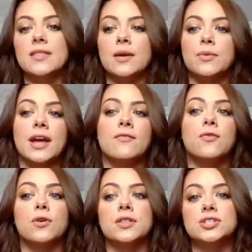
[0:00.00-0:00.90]
And then we have
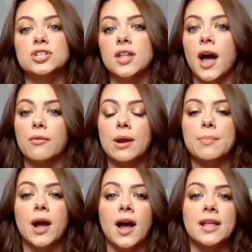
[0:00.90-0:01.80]
4th of July
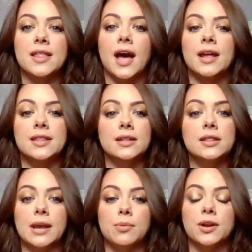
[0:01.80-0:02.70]
right behind that, and
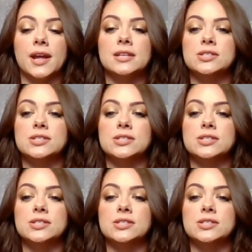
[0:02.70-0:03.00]
then Labor Day.